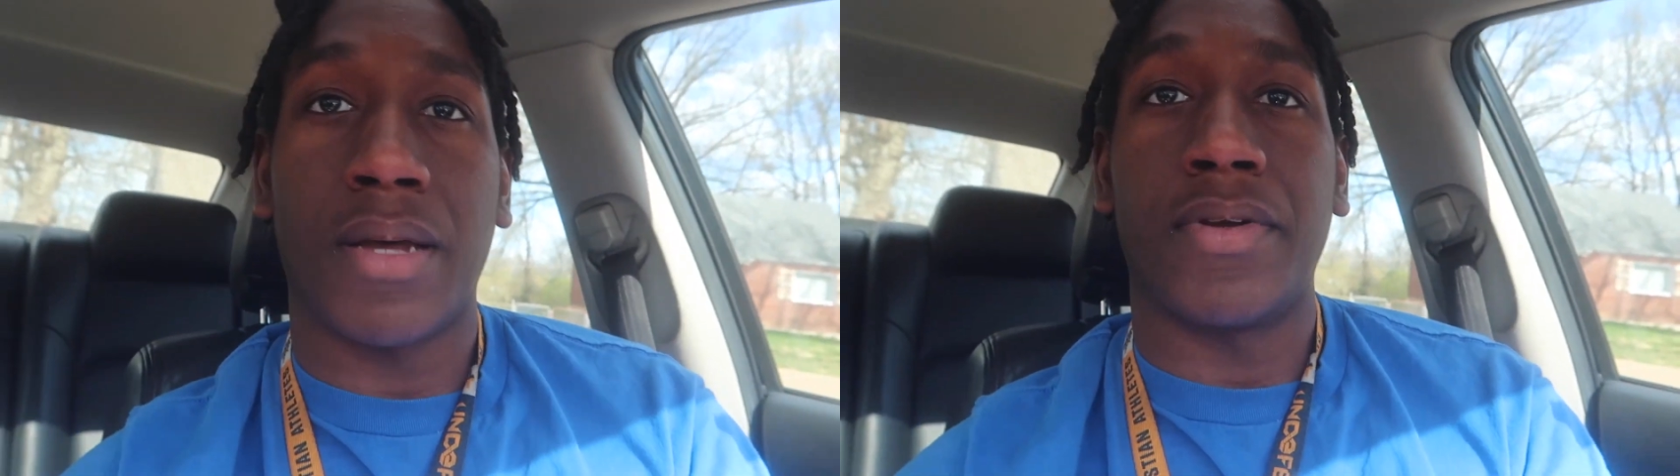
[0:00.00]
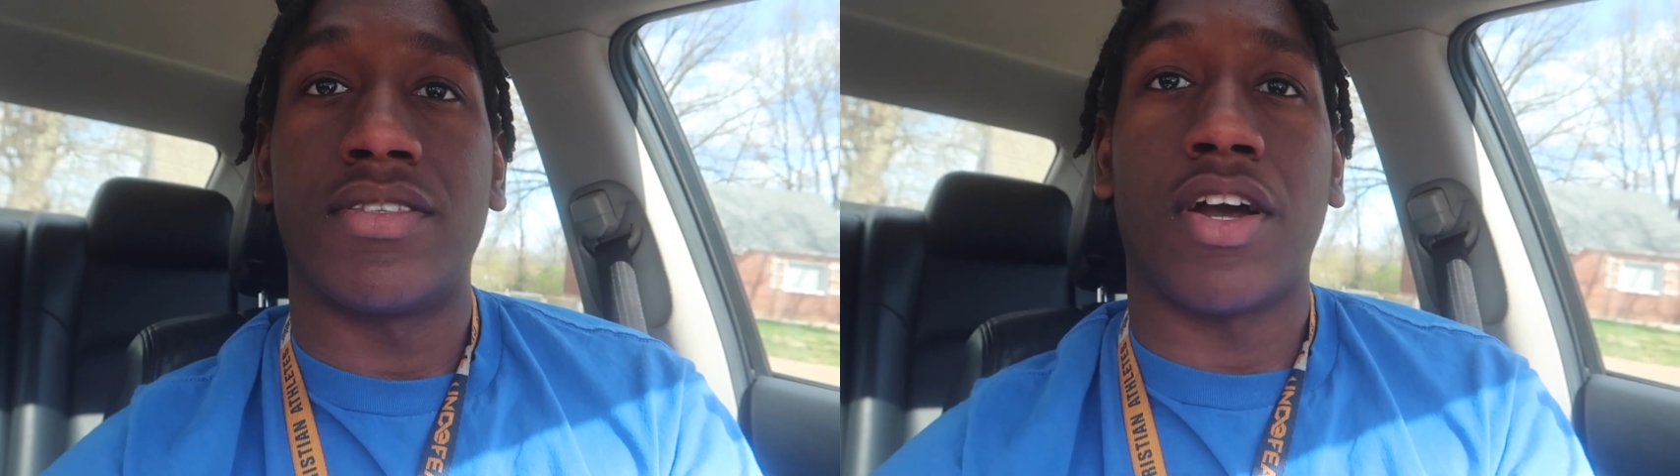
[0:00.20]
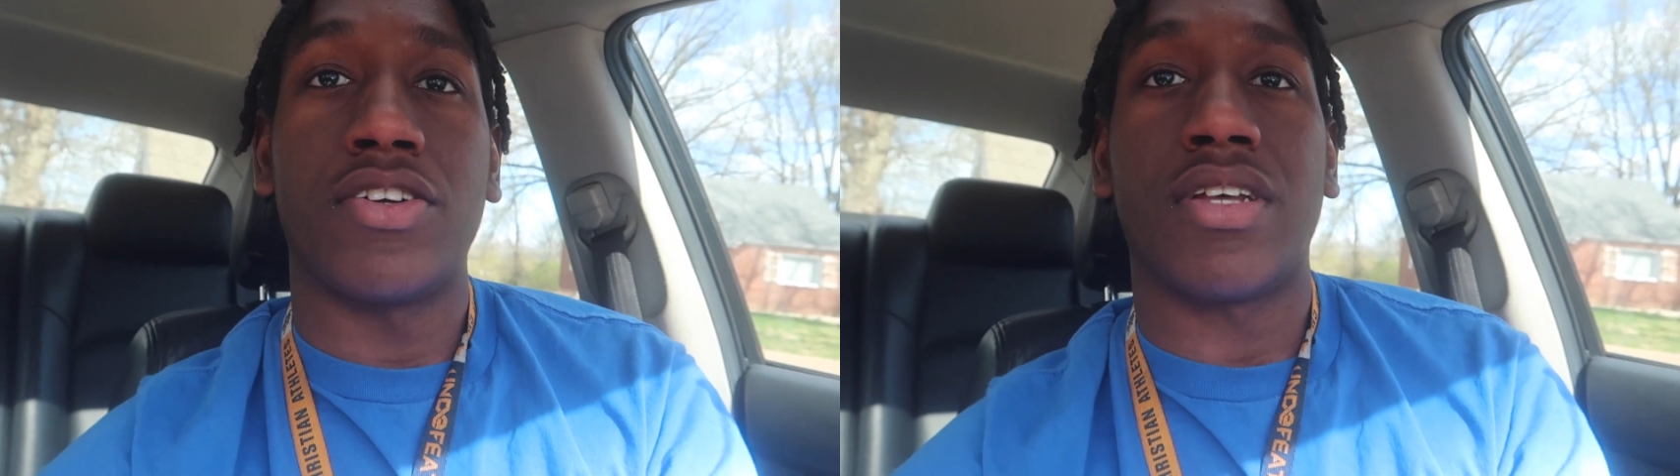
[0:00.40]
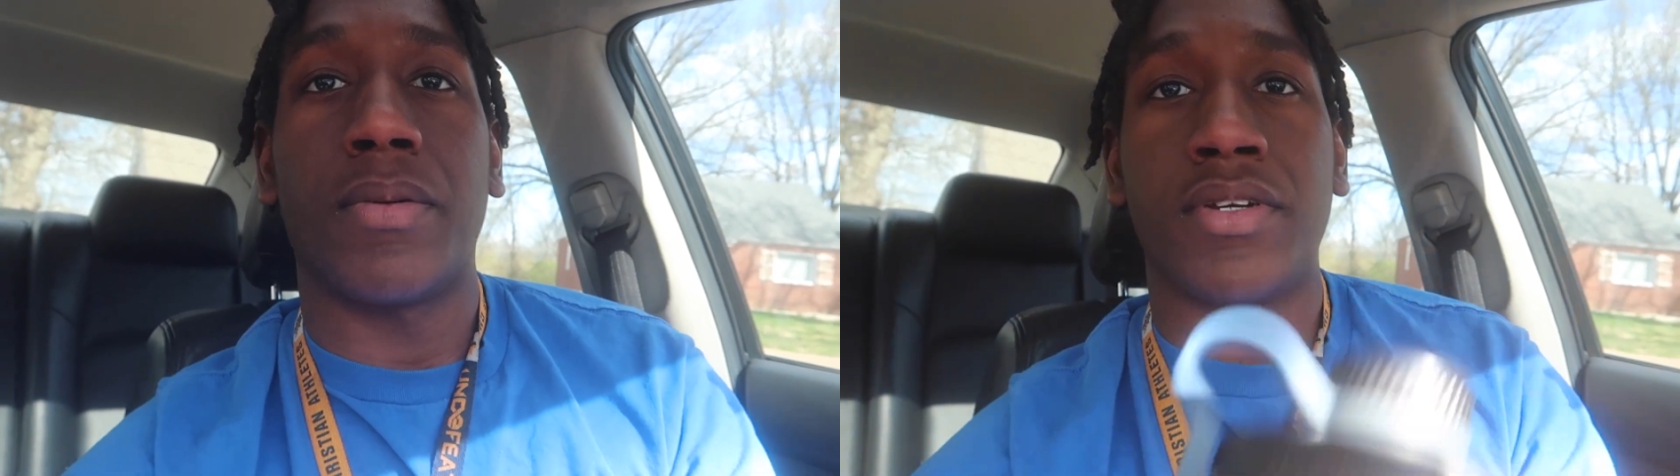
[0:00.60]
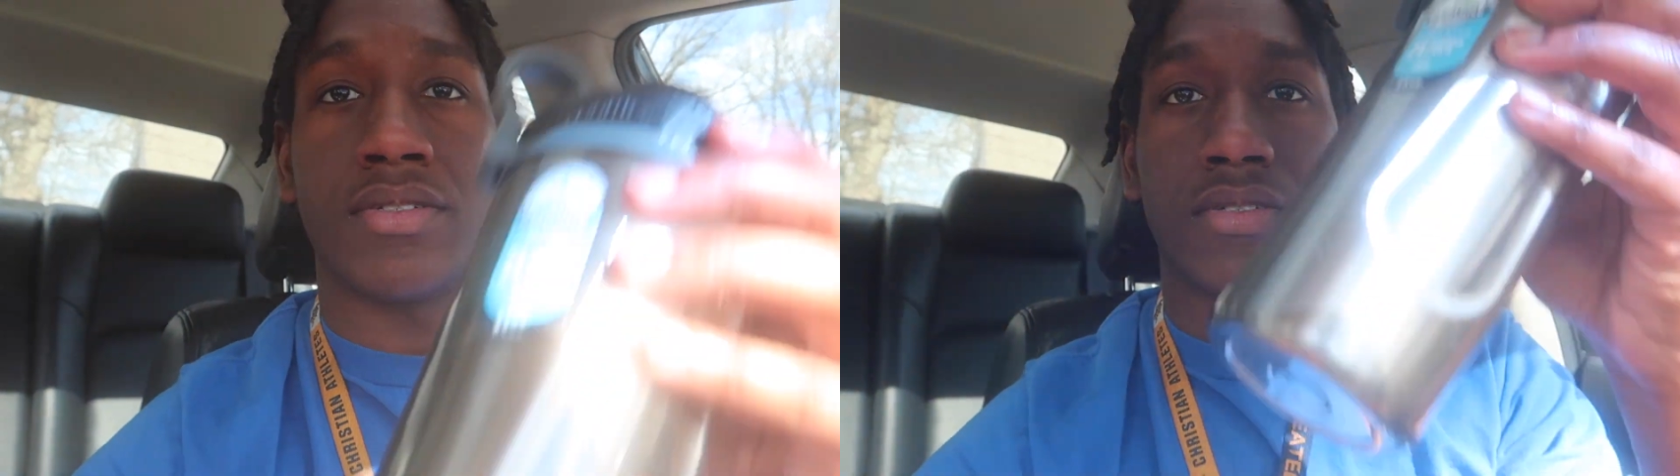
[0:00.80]
I be thirsty, I
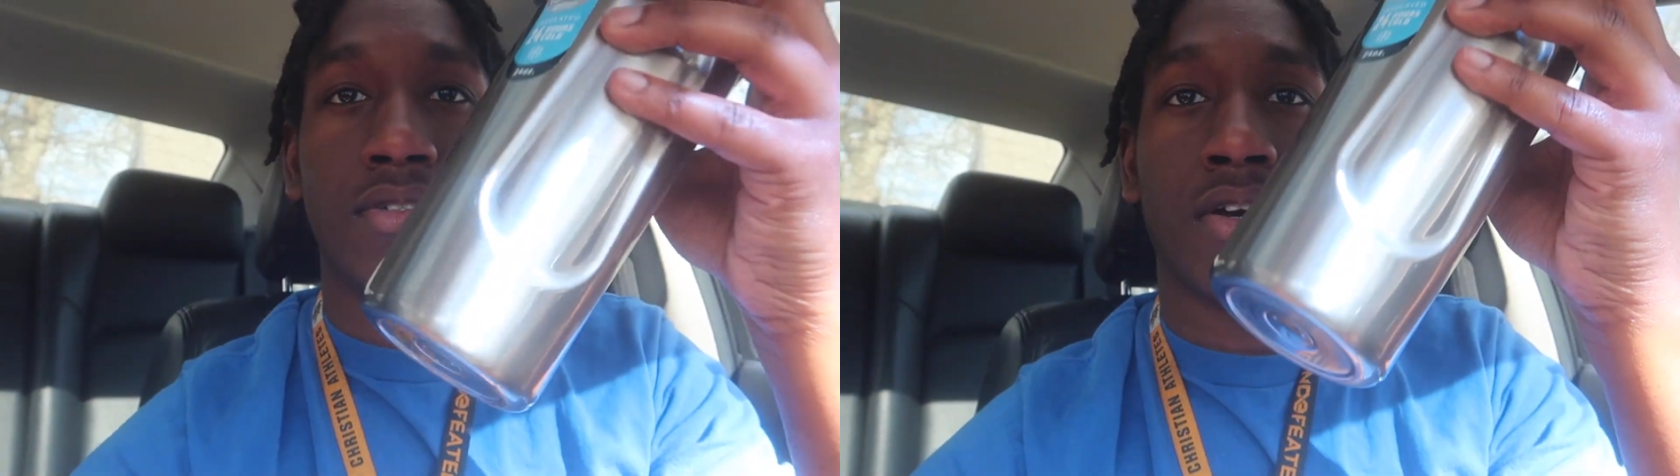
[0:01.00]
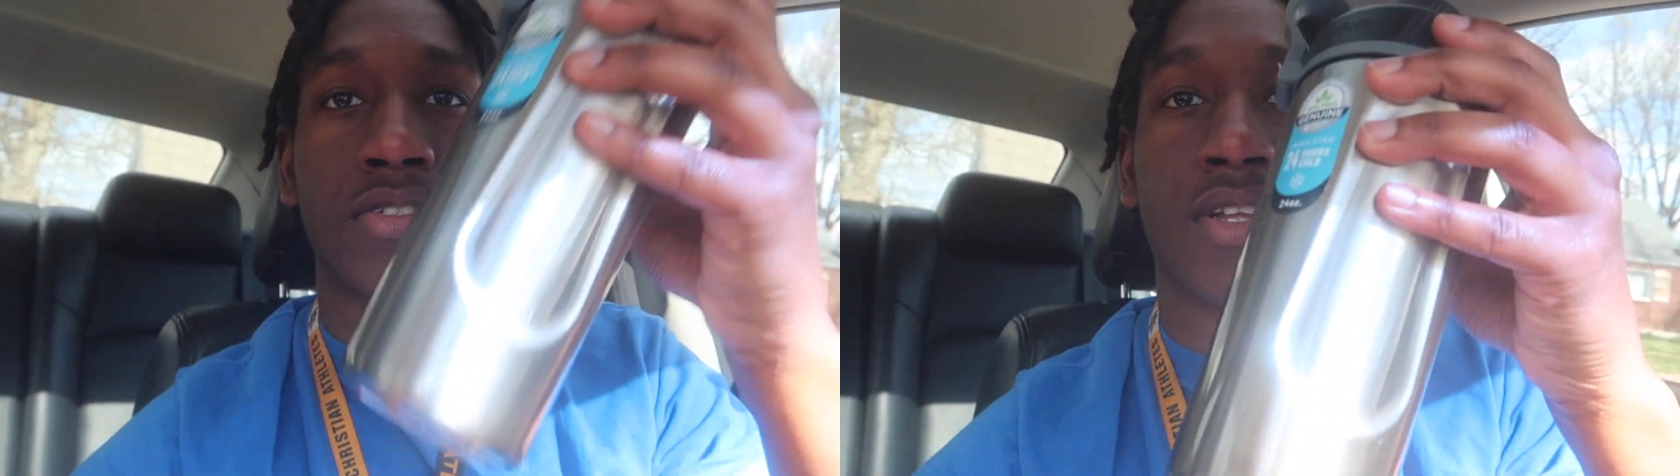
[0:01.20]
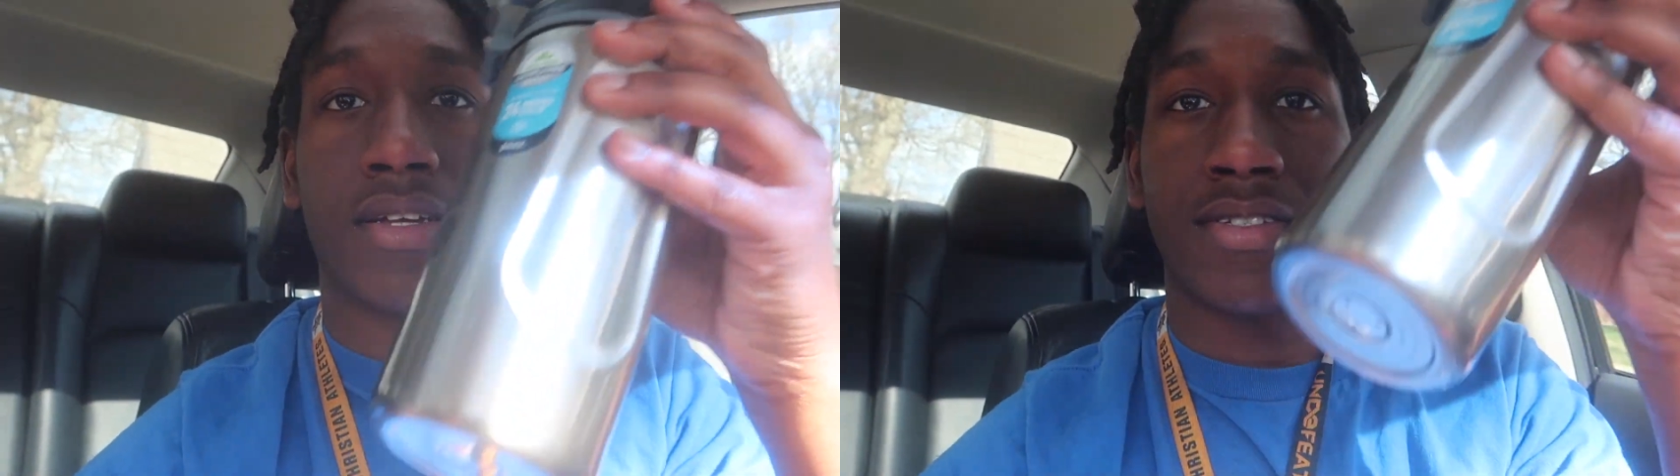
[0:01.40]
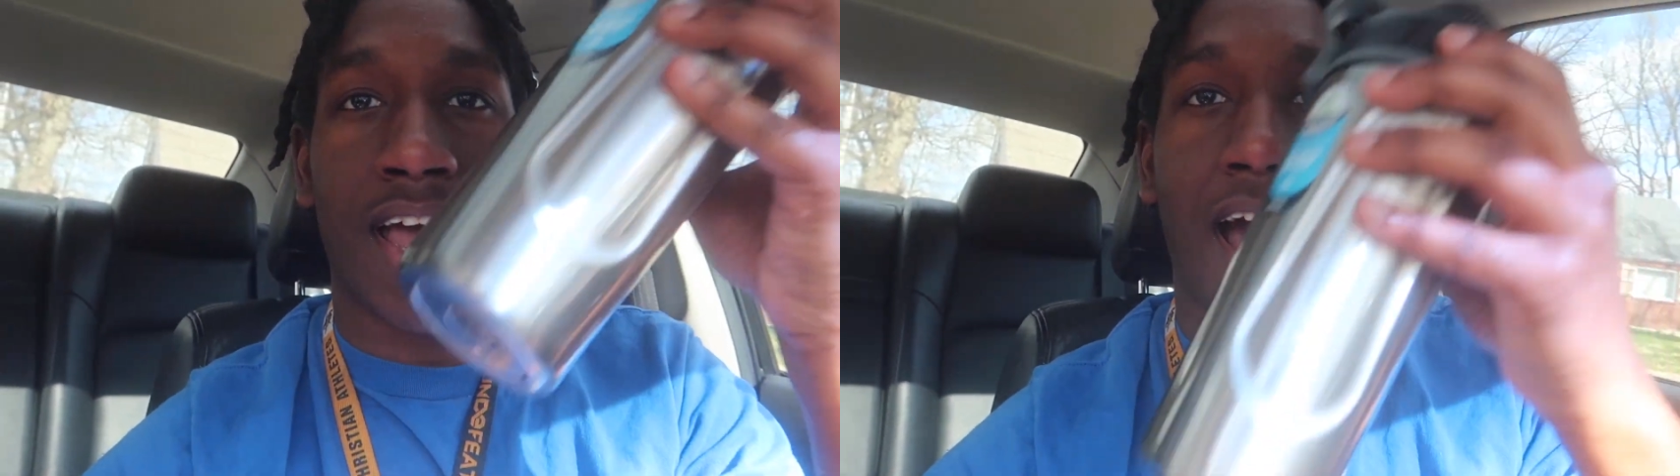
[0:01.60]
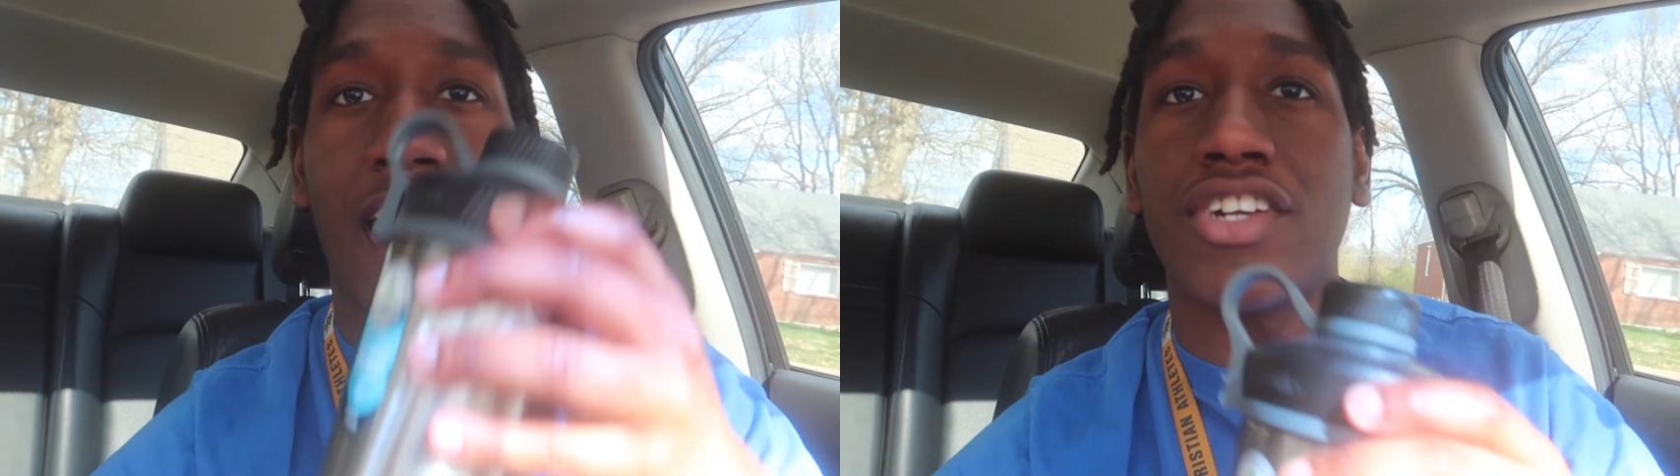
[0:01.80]
be,
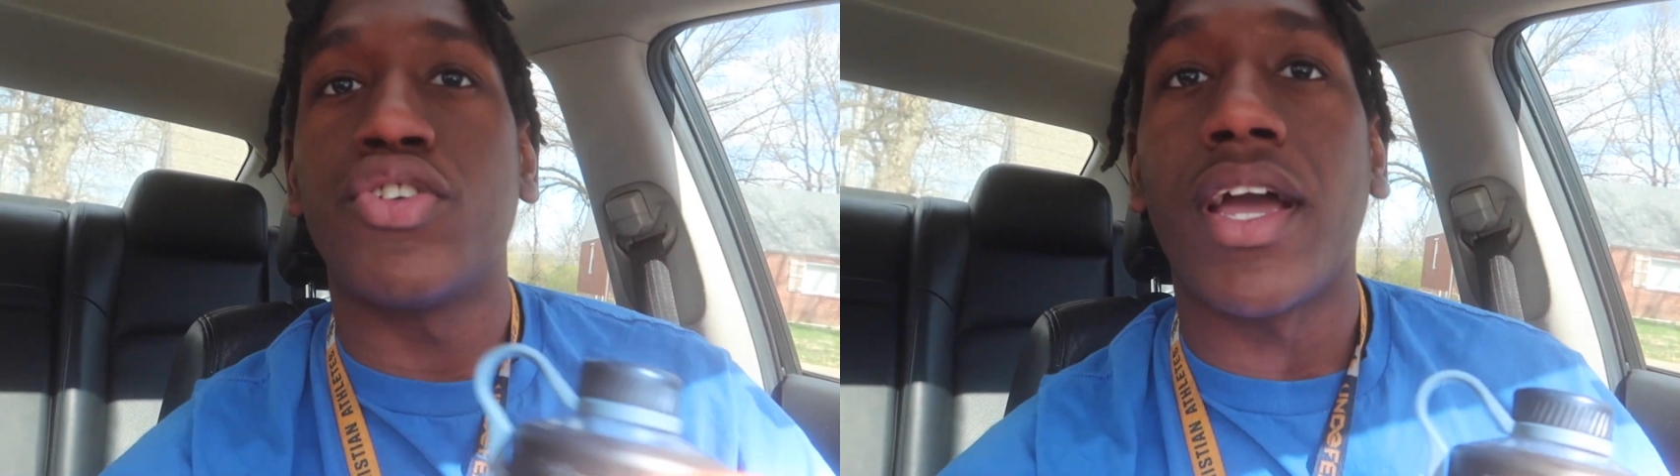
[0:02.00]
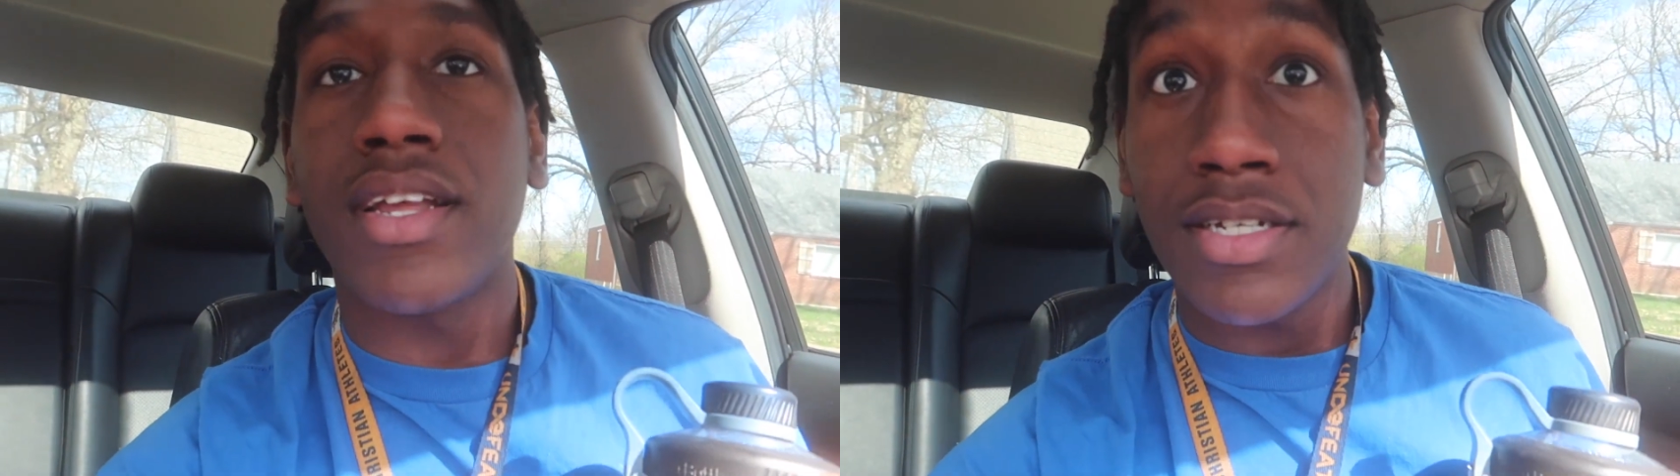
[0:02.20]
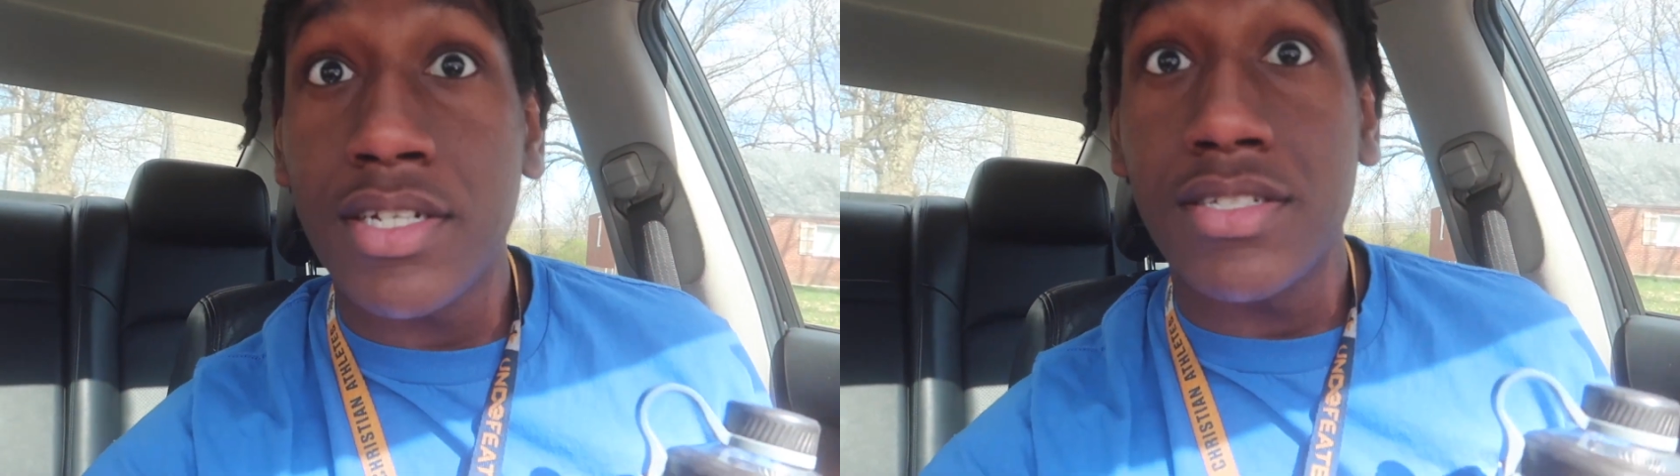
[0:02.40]
stay hydrated.